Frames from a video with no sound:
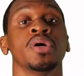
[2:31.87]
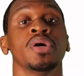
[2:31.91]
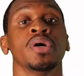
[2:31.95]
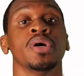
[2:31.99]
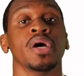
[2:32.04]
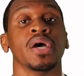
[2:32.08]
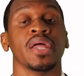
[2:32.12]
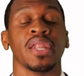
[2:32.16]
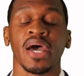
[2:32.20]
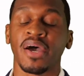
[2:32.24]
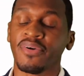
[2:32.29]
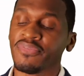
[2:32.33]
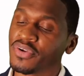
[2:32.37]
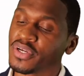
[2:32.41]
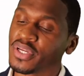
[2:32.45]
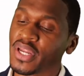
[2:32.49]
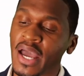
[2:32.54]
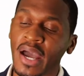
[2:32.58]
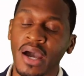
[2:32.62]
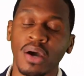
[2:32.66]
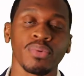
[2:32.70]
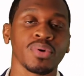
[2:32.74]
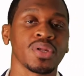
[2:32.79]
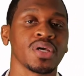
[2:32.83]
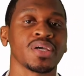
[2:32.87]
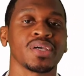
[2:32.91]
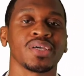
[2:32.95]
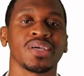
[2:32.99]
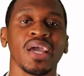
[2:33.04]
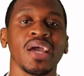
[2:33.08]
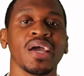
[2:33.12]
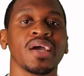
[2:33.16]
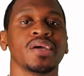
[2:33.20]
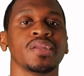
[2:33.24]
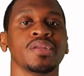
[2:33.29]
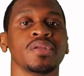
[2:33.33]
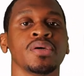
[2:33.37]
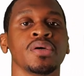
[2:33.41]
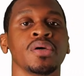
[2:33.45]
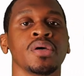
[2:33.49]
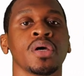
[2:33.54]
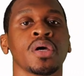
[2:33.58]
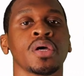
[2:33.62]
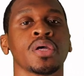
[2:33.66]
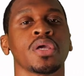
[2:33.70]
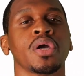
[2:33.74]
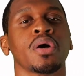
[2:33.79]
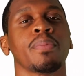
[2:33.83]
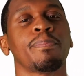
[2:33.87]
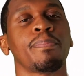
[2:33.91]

and every now and again your